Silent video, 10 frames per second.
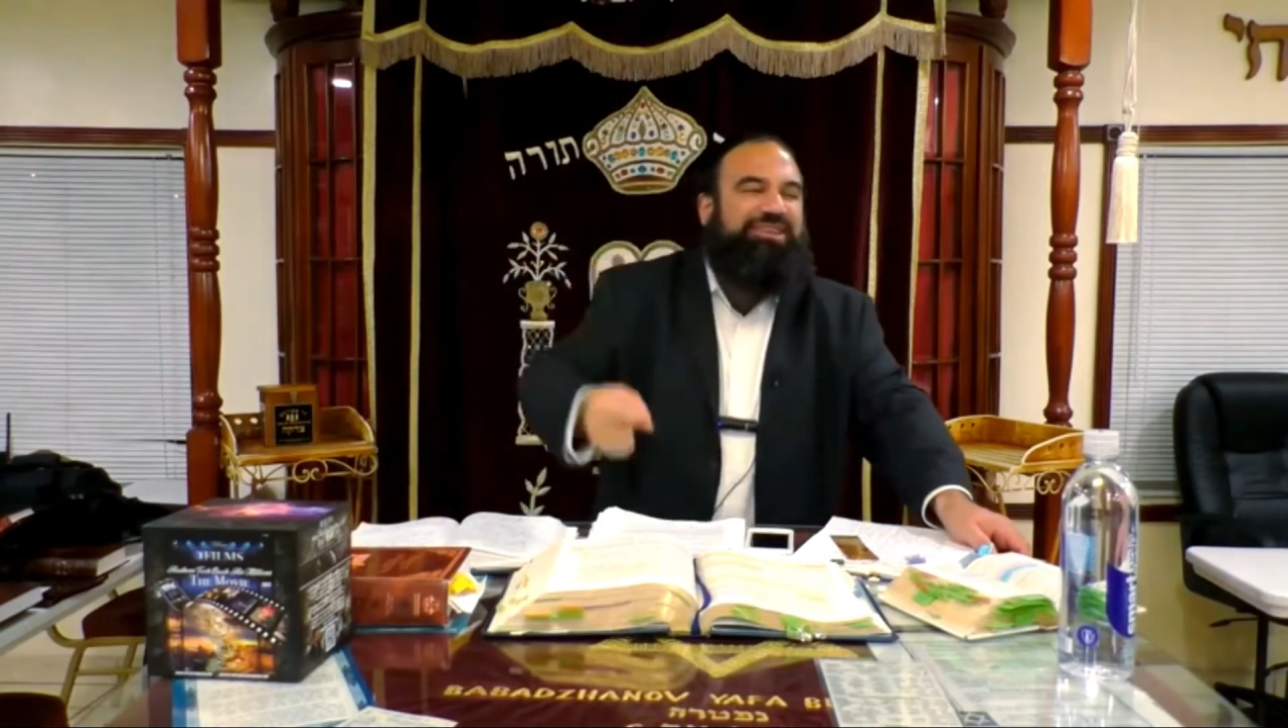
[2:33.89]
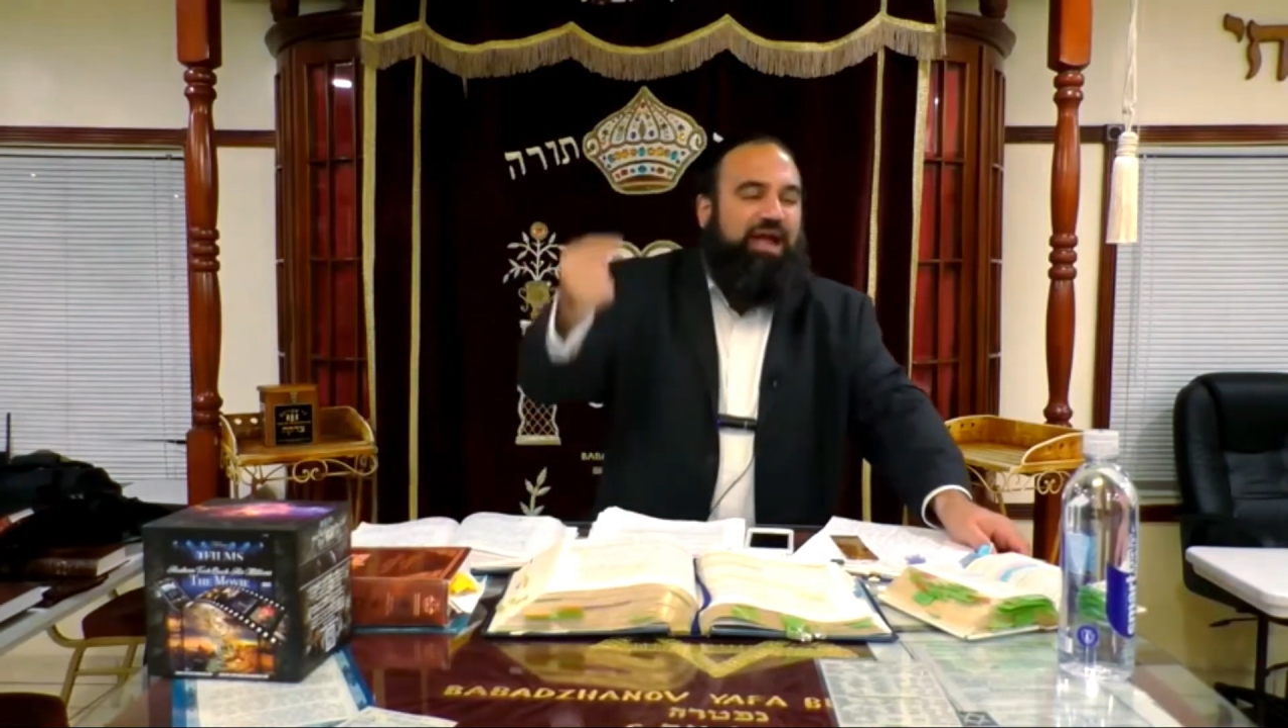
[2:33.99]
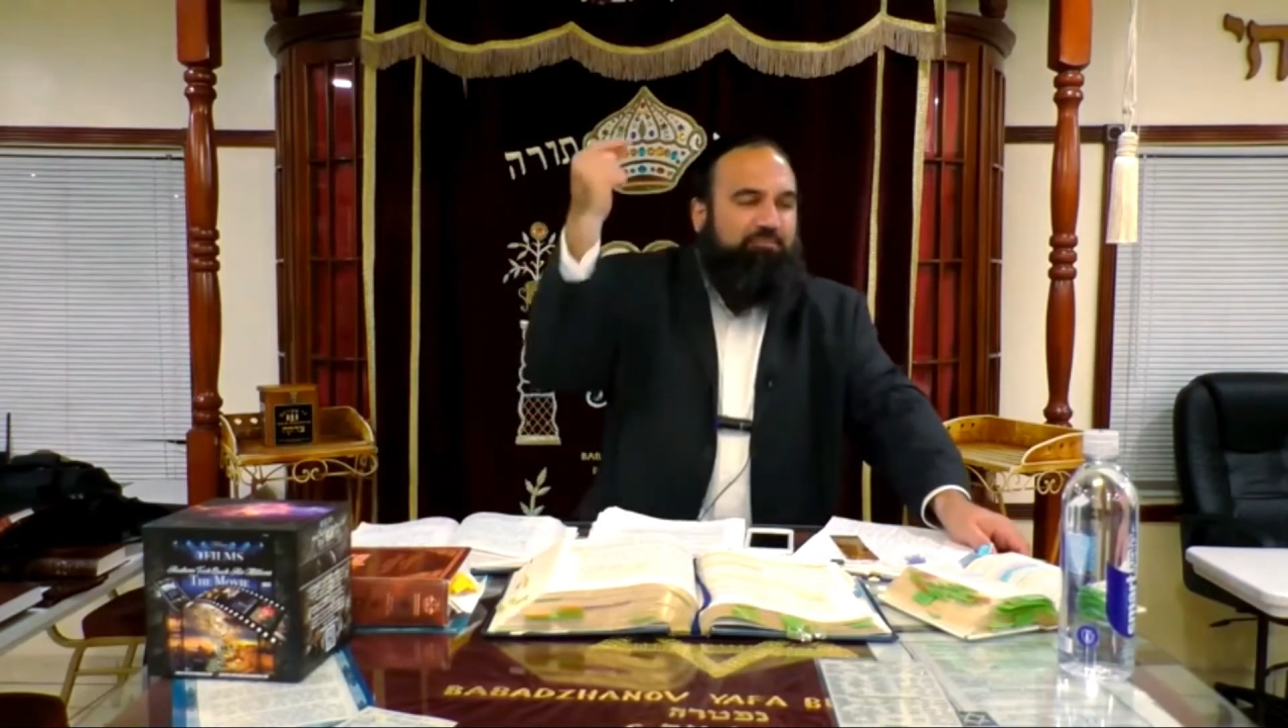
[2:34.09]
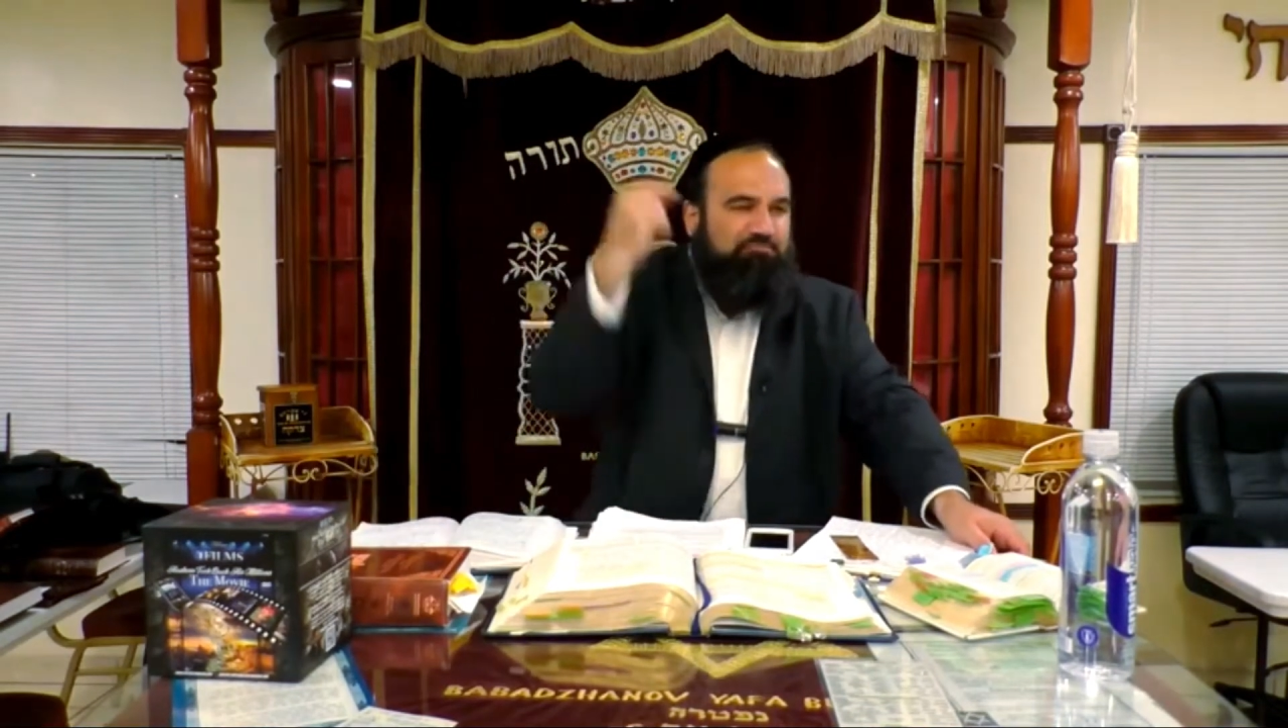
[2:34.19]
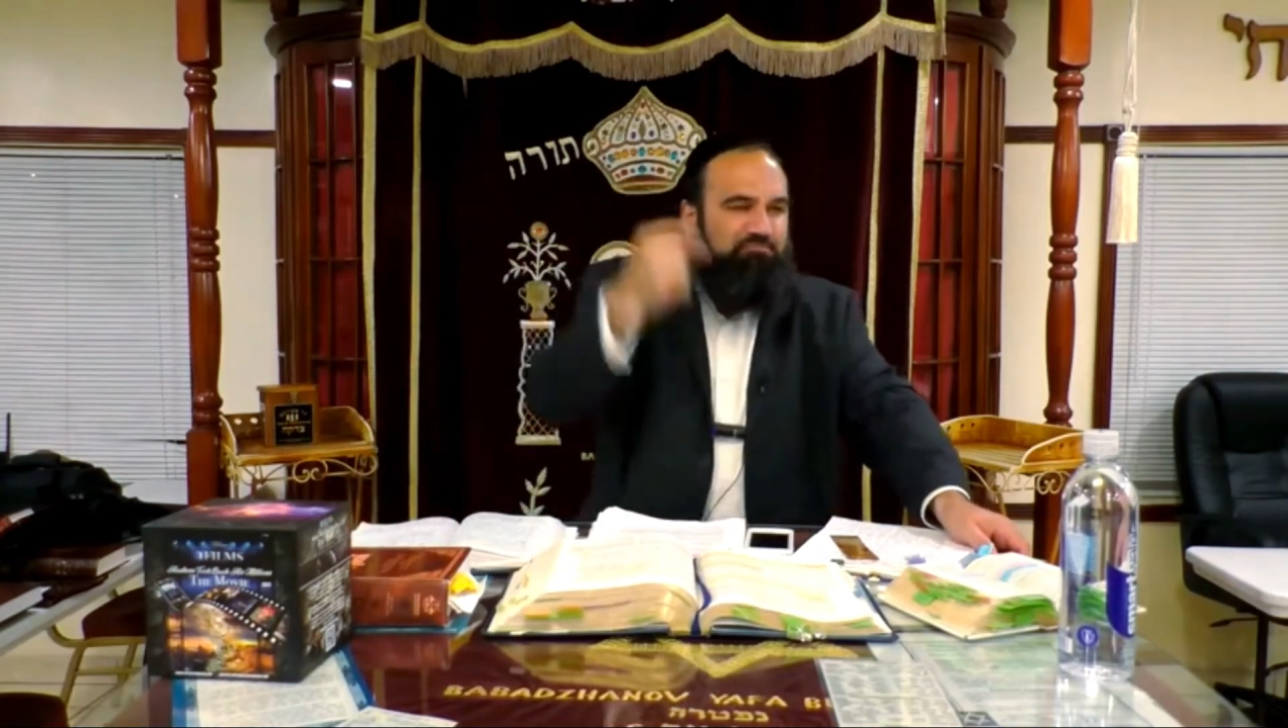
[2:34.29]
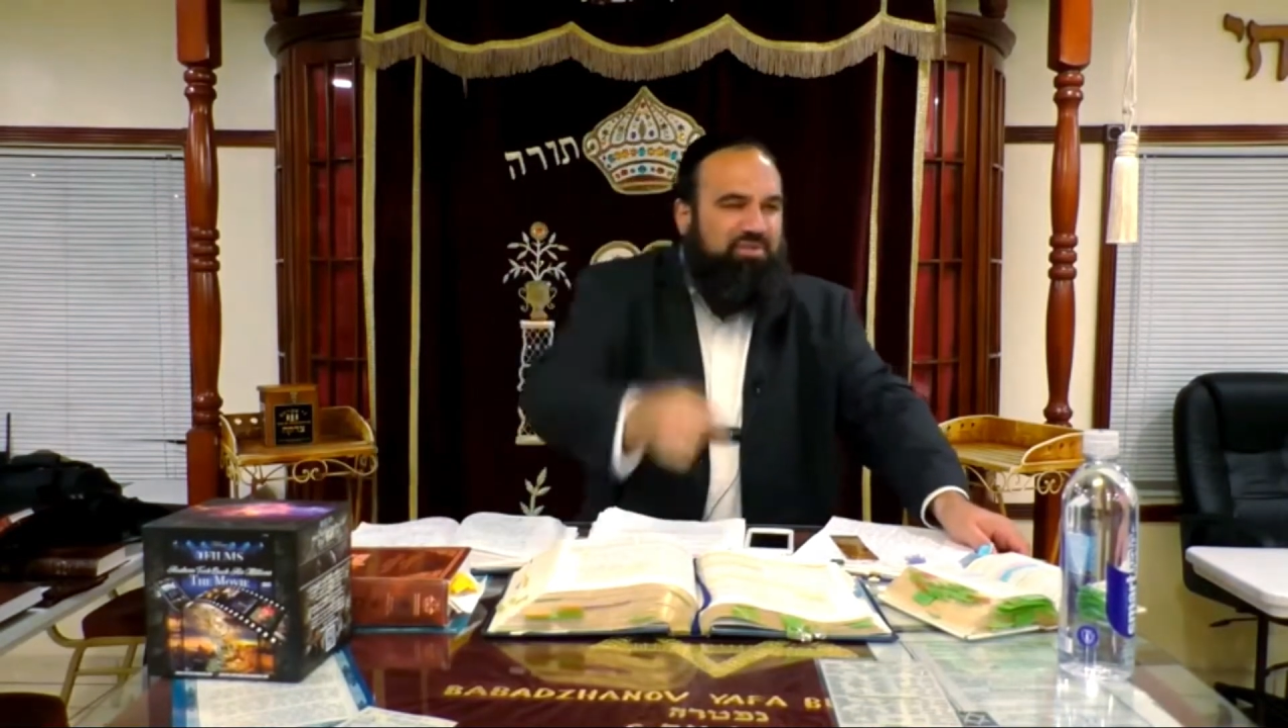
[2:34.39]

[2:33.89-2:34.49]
that